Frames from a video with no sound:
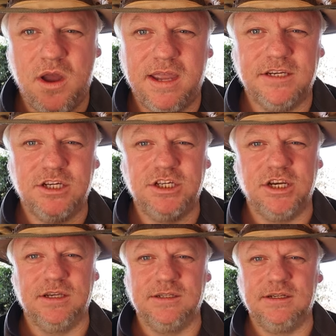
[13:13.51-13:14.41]
way to
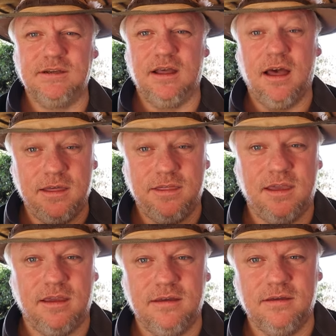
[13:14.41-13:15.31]
shoot, I
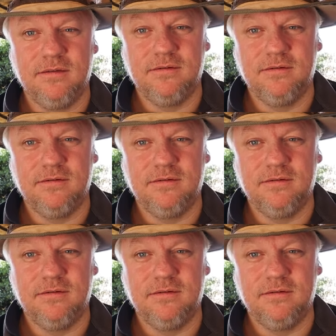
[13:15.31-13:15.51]
think.